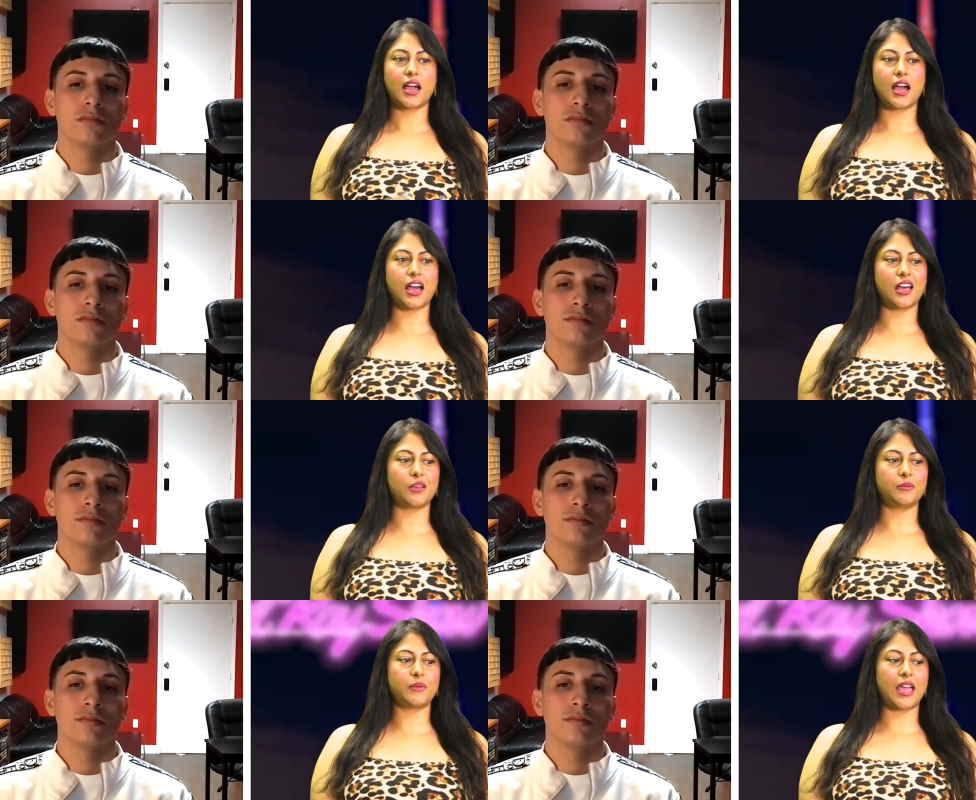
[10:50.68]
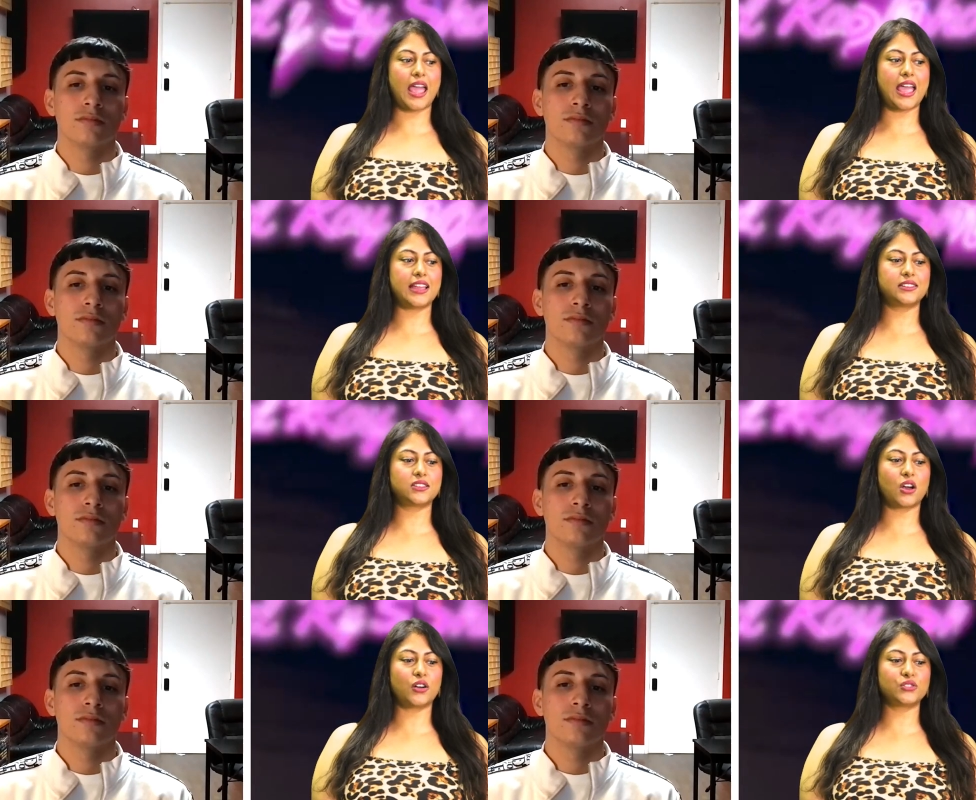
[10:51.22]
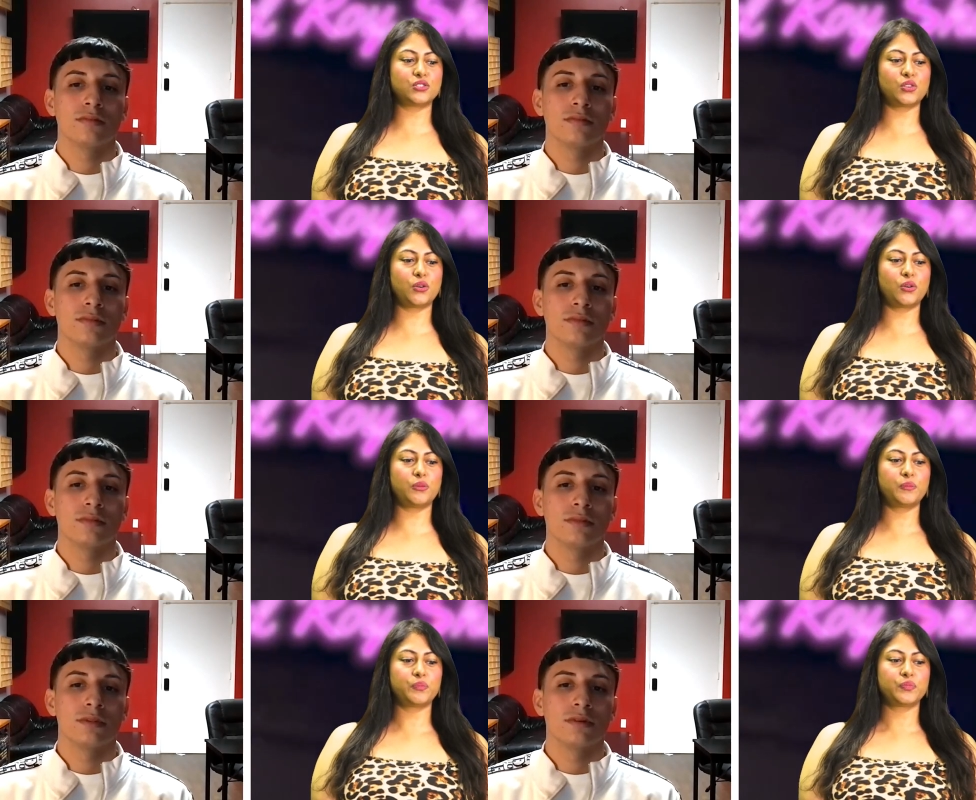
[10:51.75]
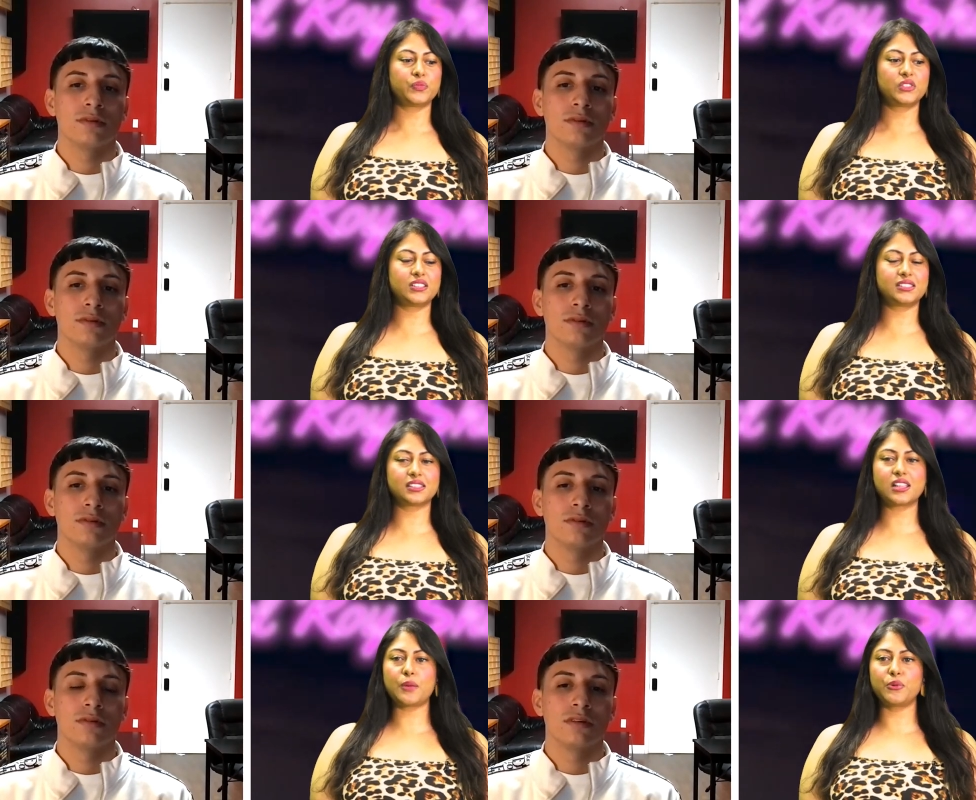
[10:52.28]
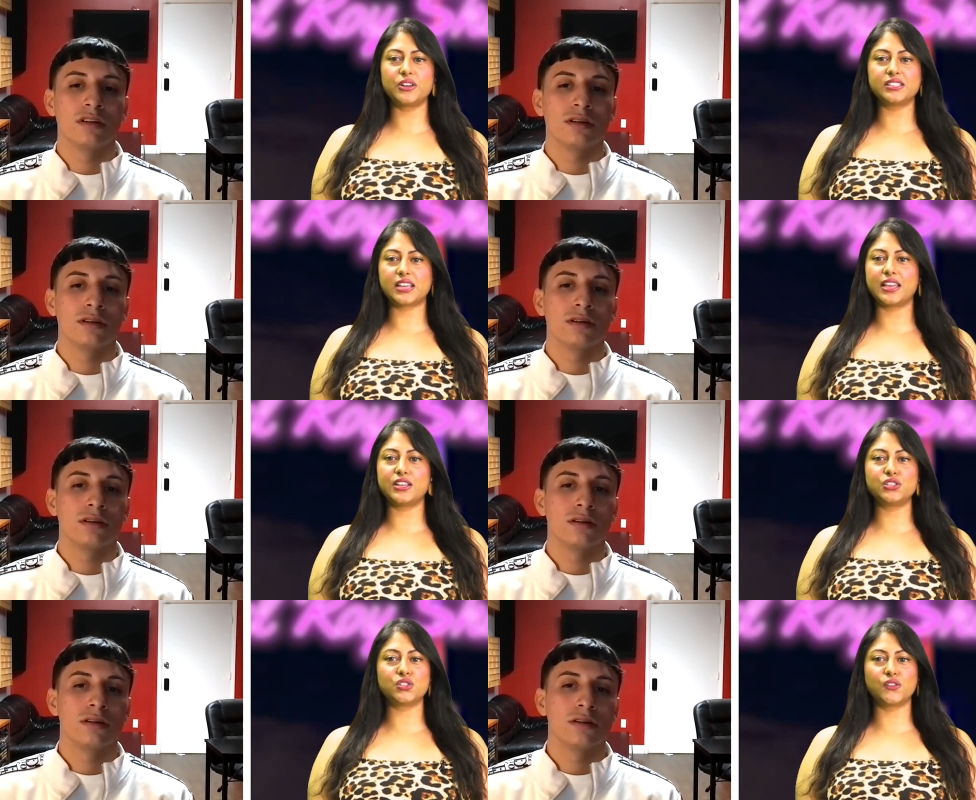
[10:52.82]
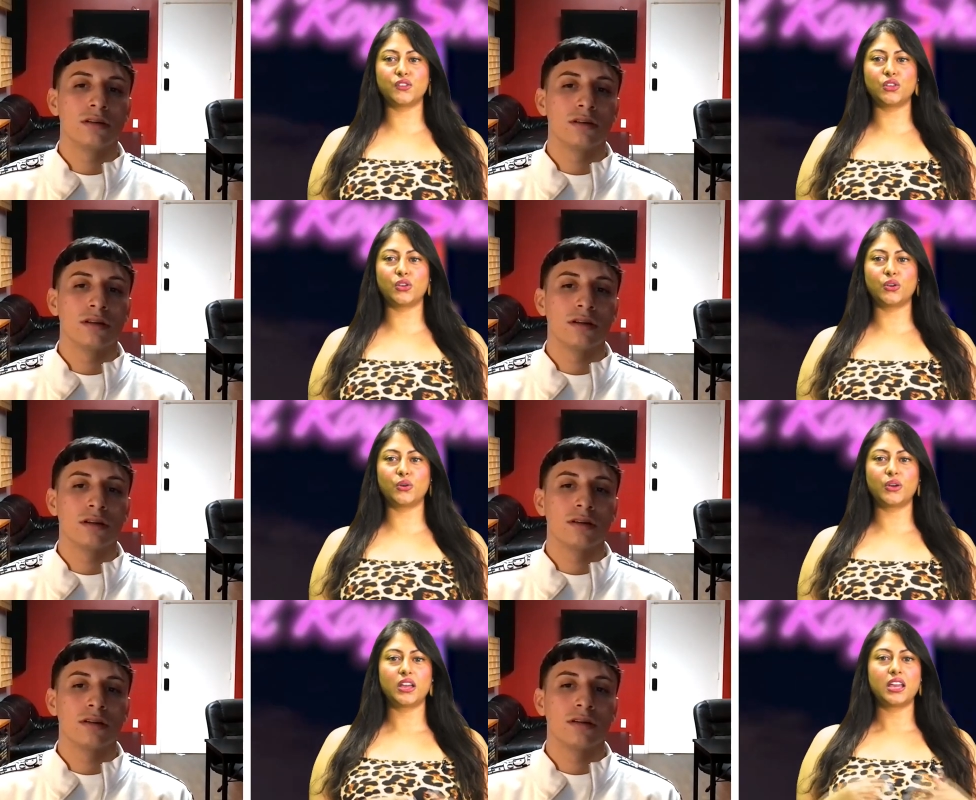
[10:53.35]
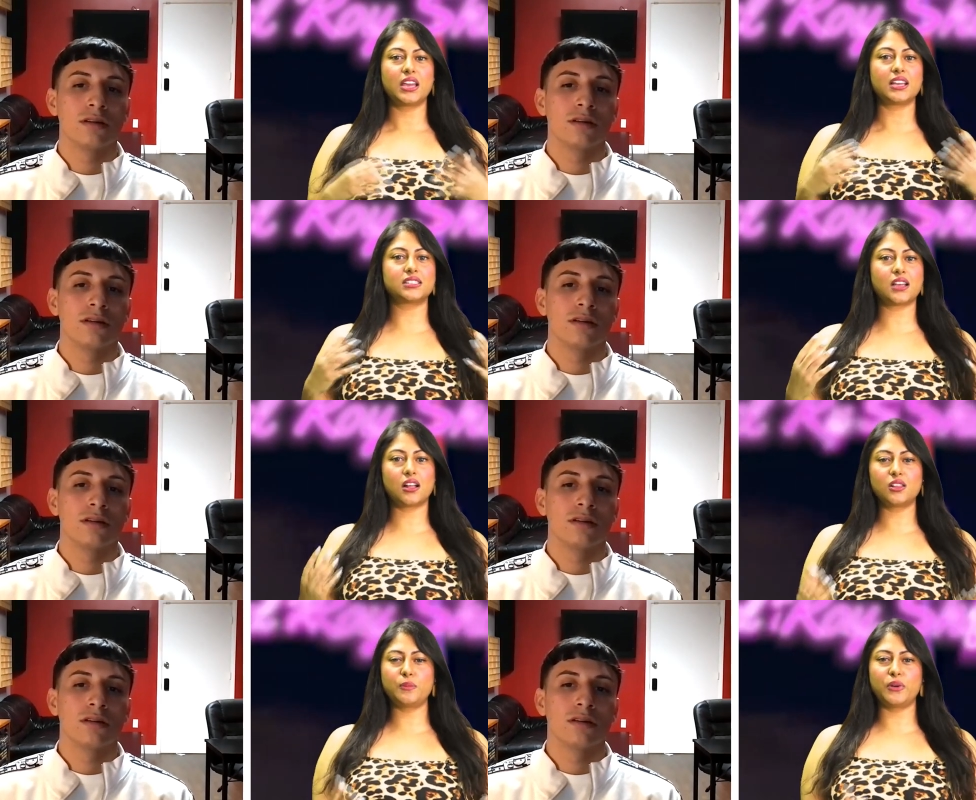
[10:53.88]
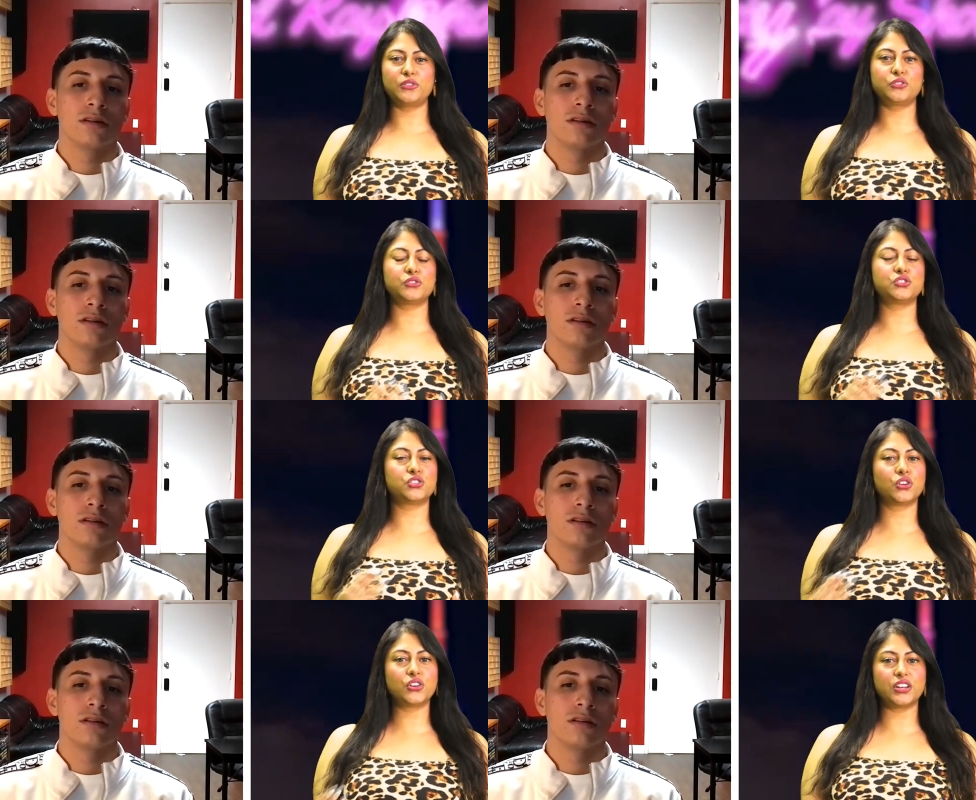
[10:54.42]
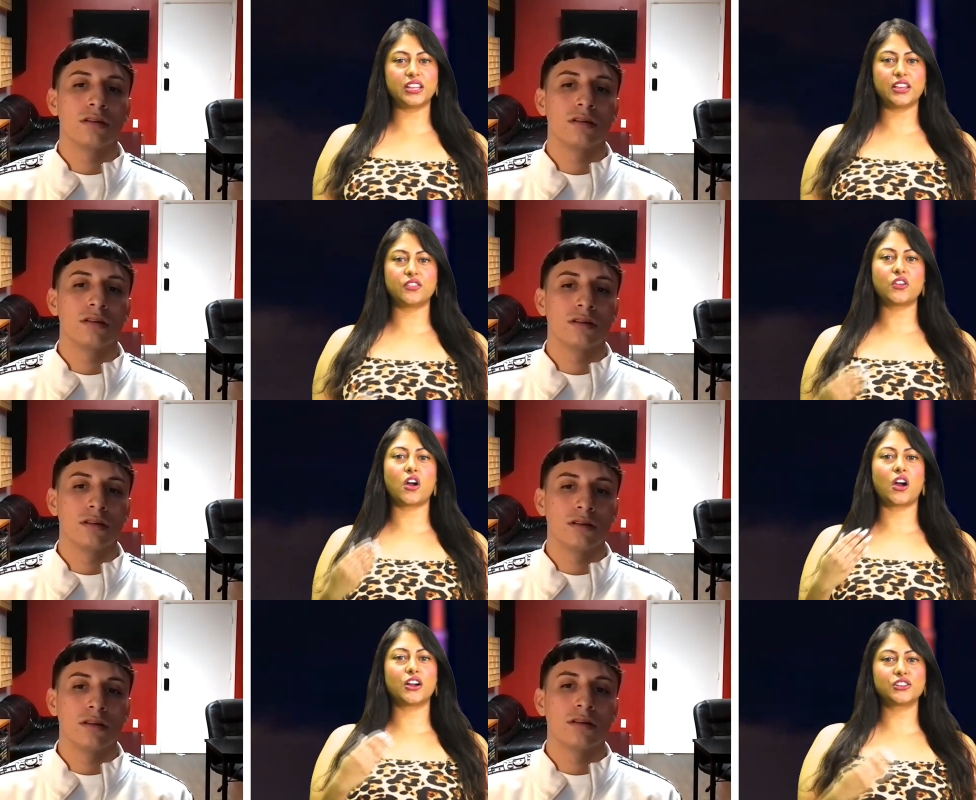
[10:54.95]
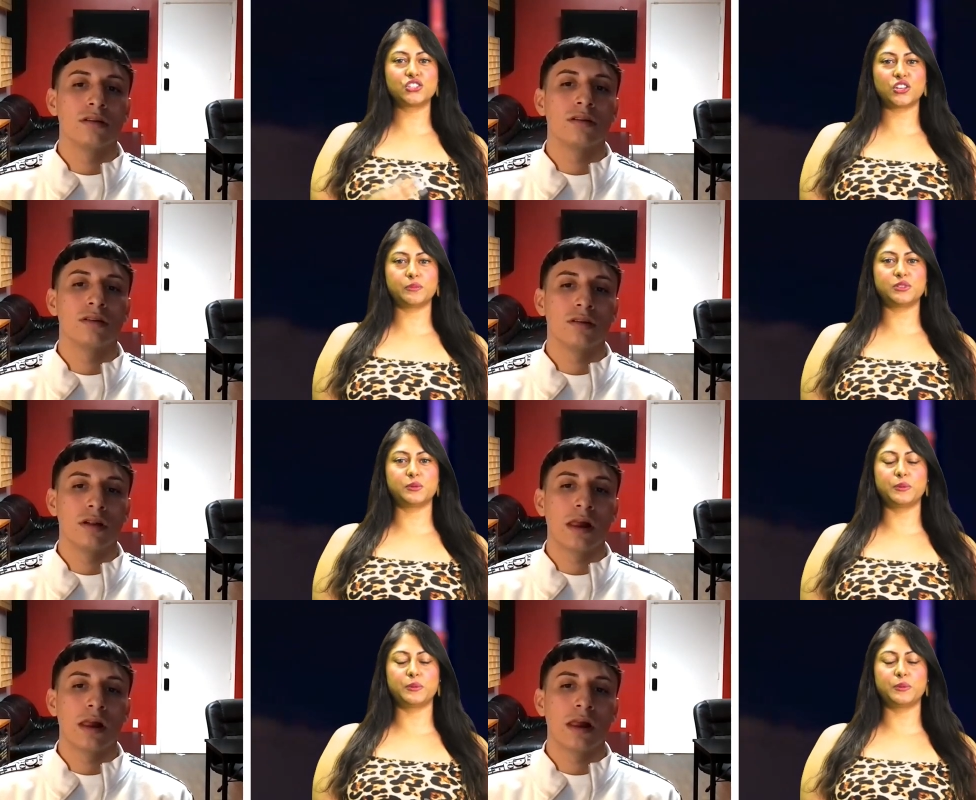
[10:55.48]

Speaker 1: Um, and also, the celebrities I interview, it's all about their journey and the hardships.